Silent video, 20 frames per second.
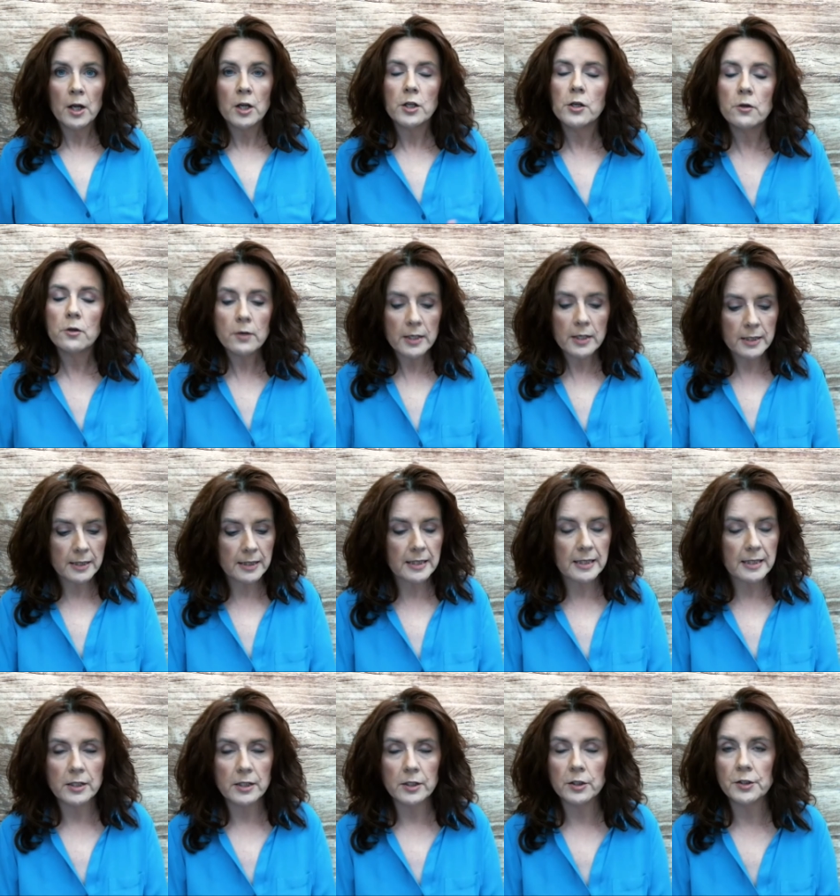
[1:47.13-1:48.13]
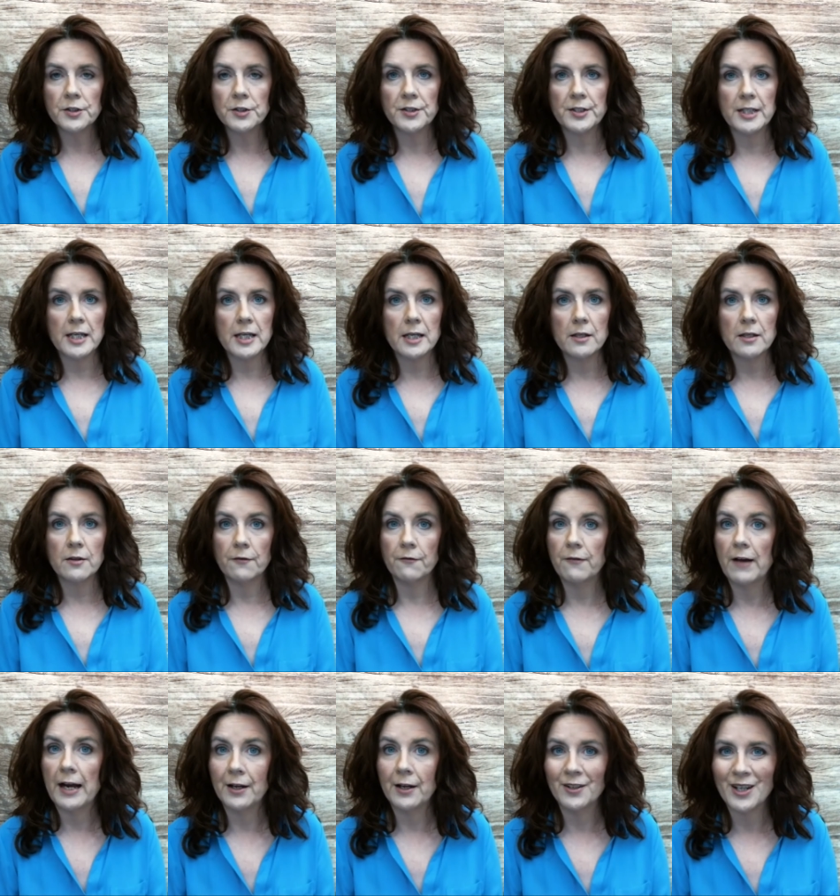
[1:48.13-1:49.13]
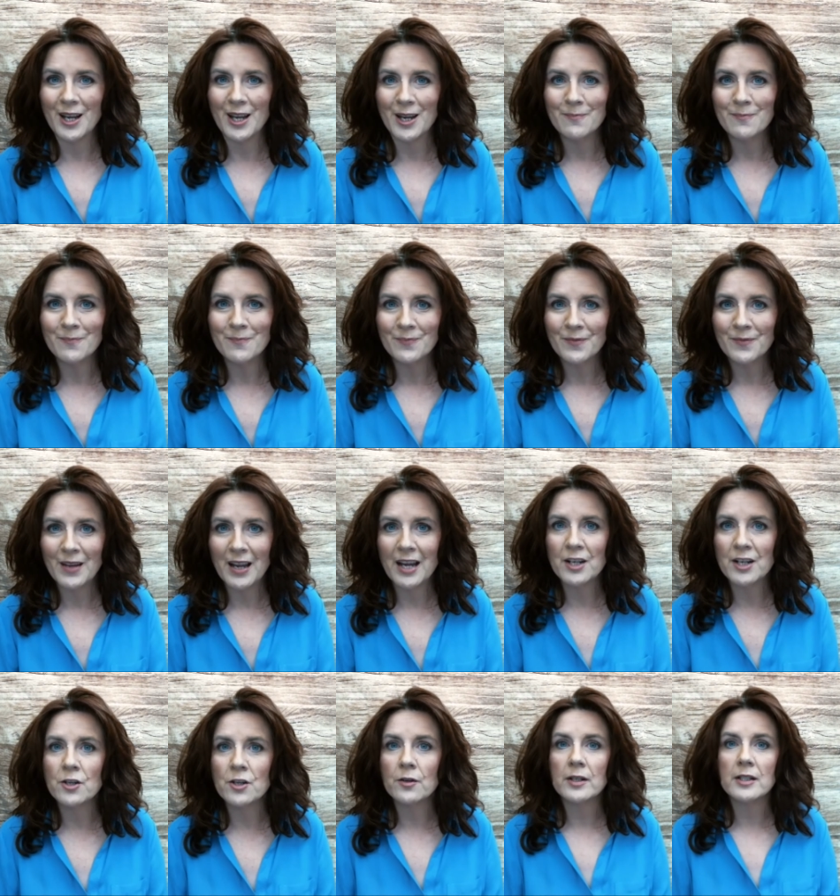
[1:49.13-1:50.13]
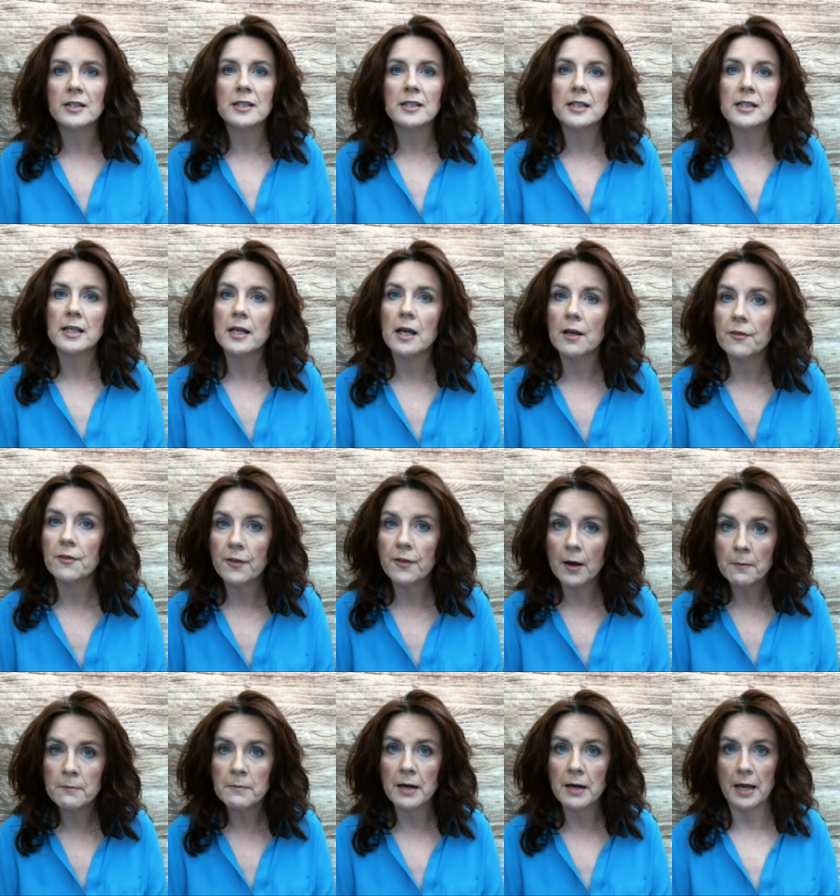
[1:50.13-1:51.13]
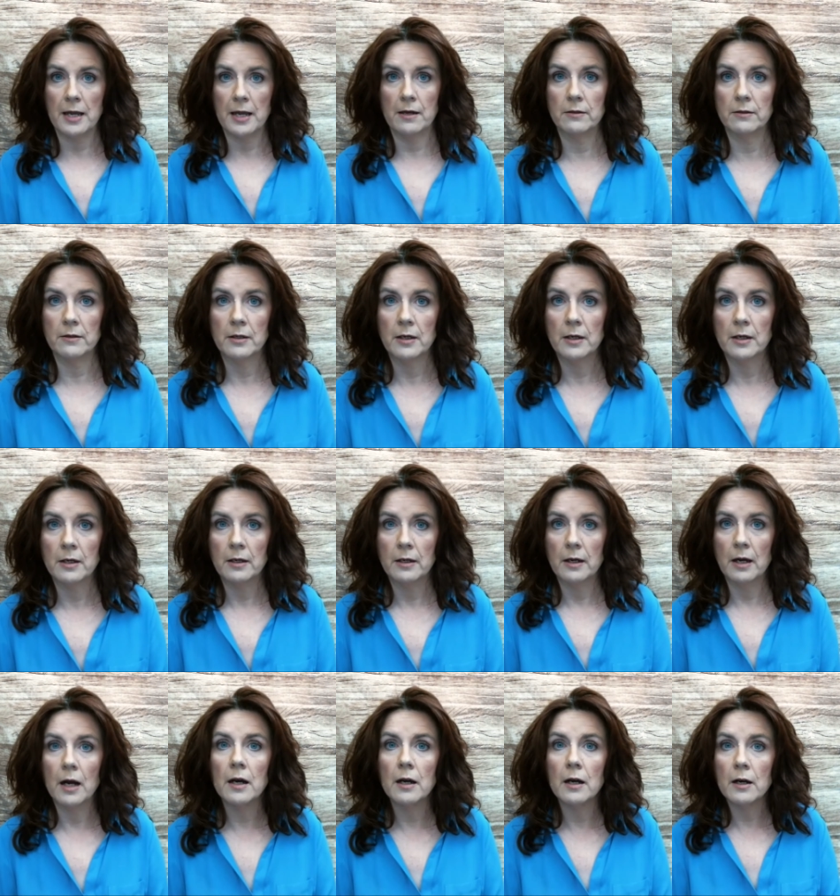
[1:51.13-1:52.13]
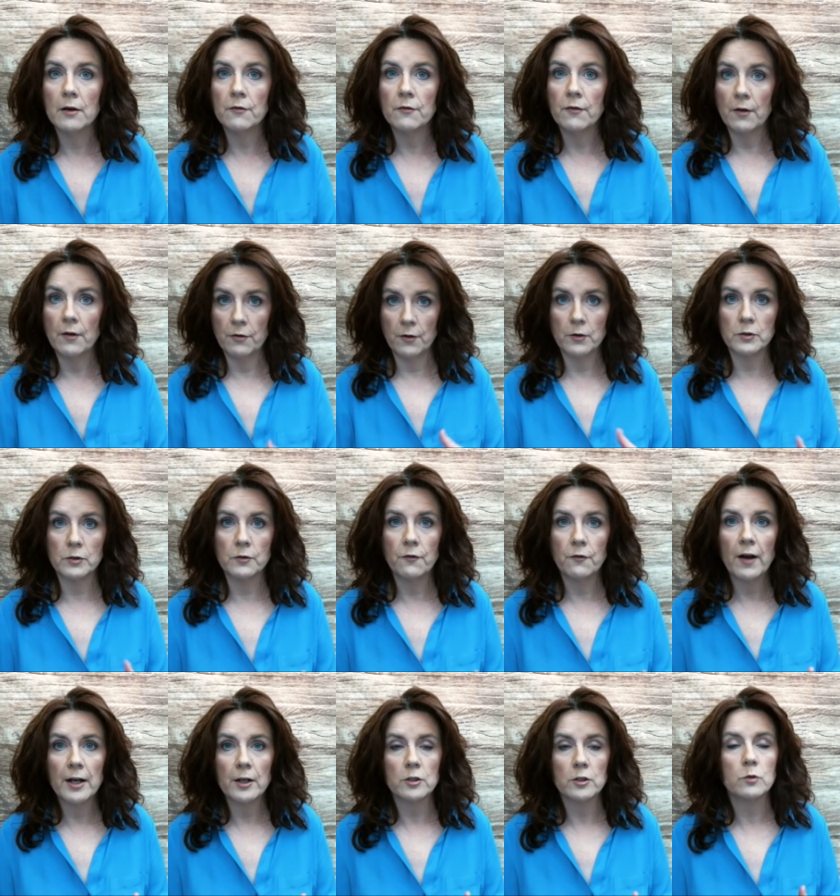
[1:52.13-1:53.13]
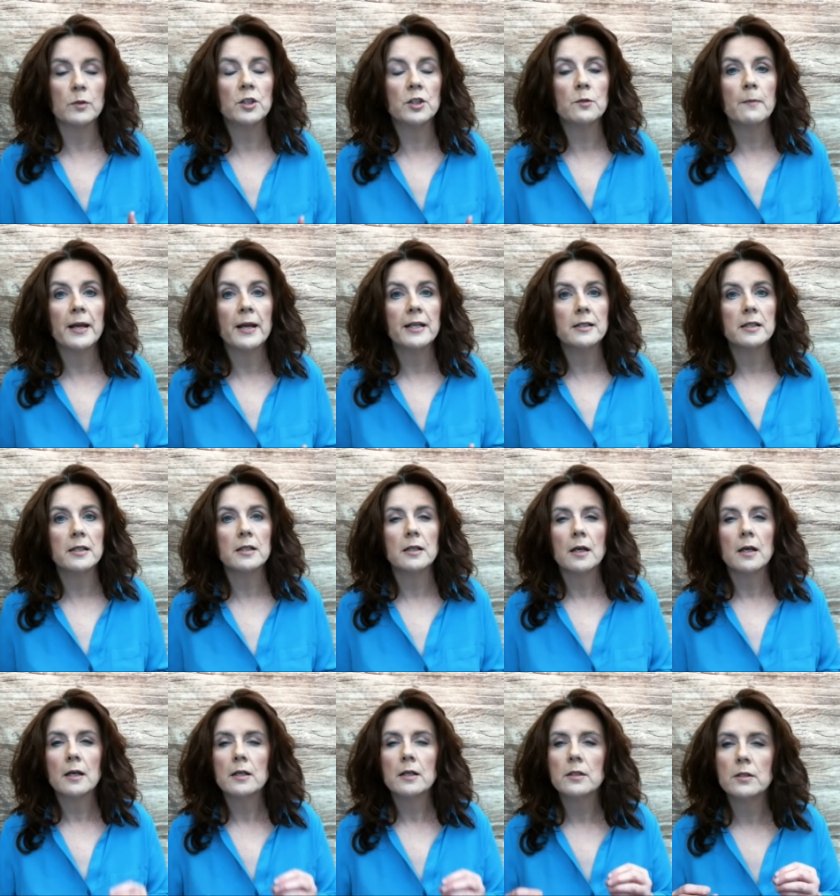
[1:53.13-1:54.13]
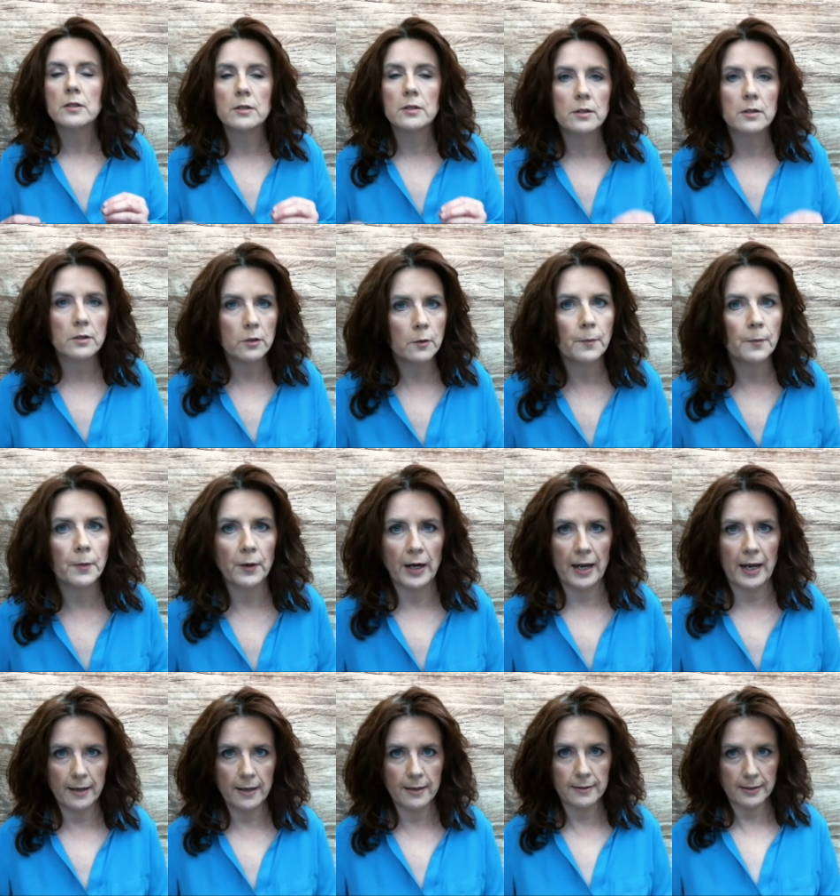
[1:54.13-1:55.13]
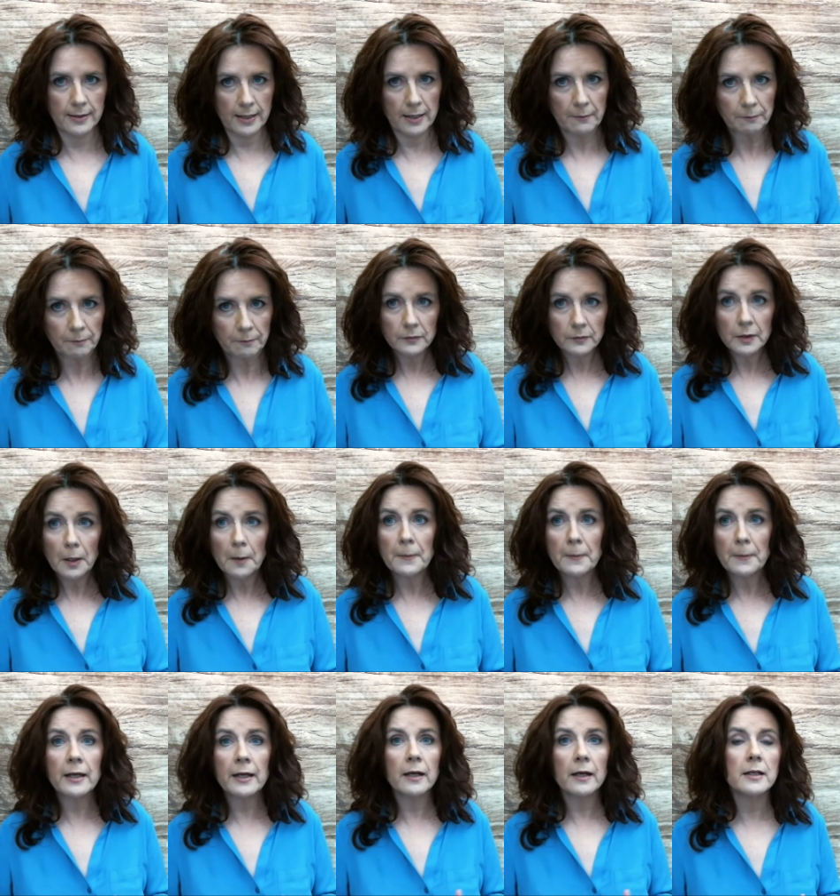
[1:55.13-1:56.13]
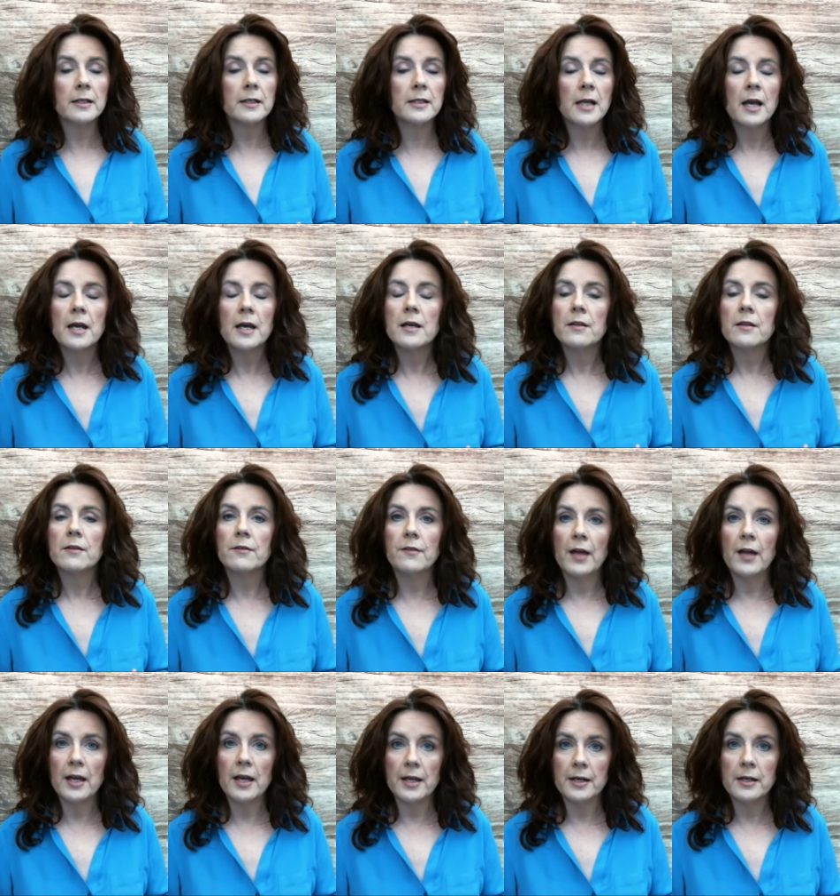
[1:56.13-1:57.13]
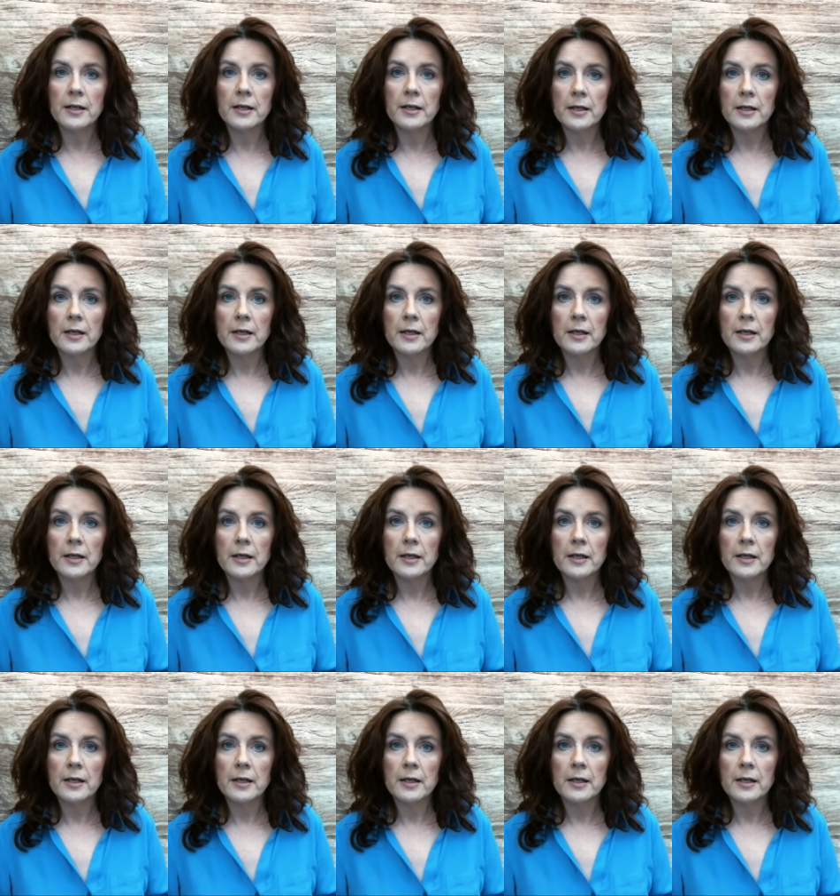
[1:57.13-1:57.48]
you can still see the file name and you can see a thumbnail of those files, which makes it super handy because then